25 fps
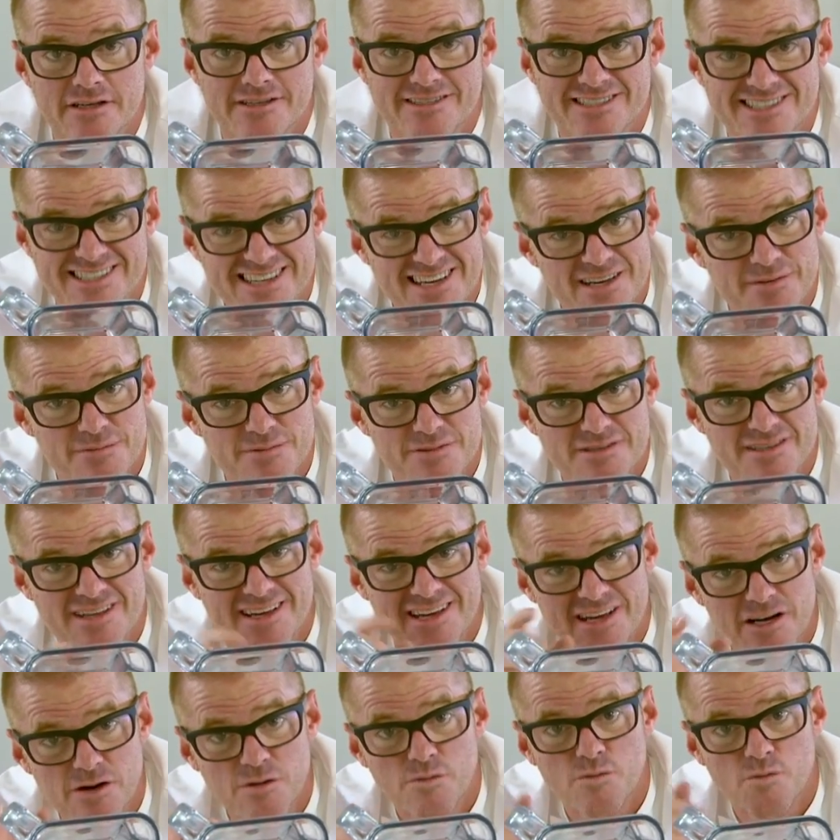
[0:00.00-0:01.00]
and tips that
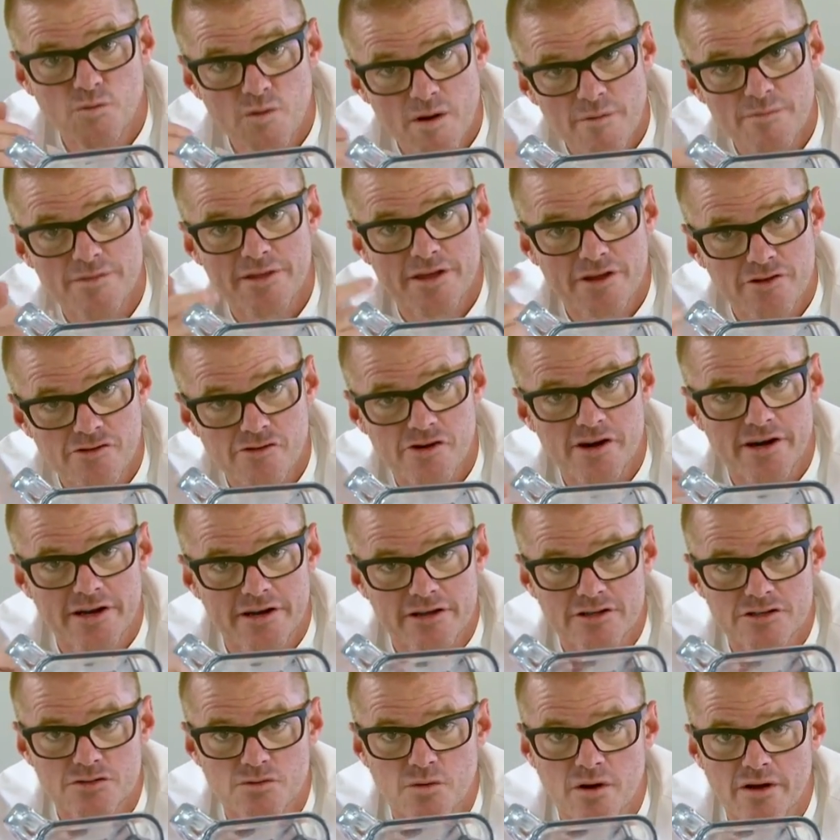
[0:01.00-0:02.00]
help whip the
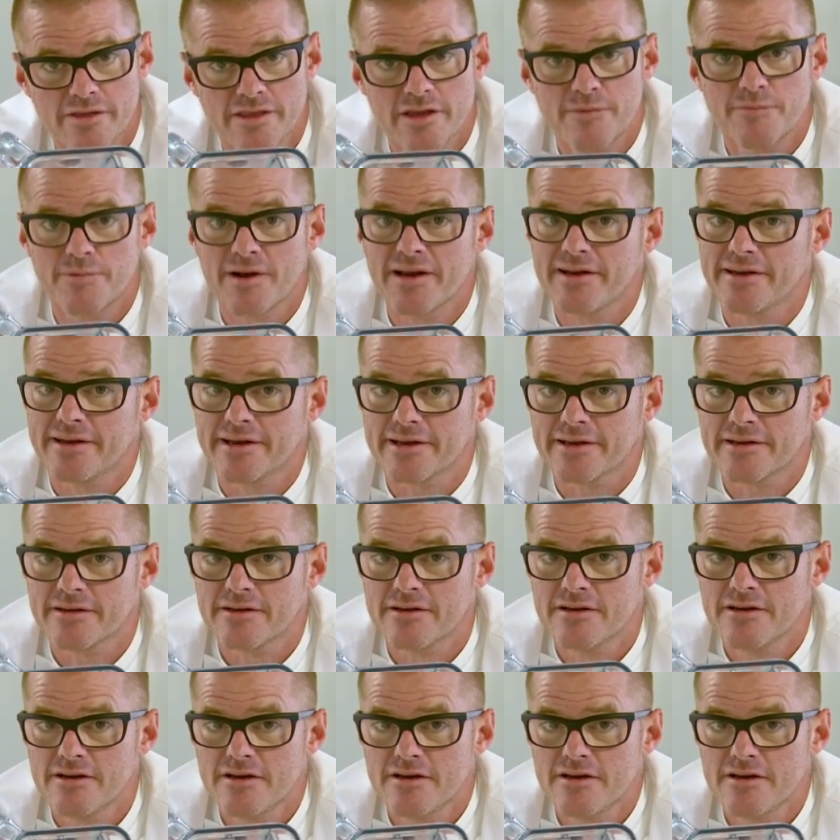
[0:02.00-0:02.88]
ingredients while they're blending.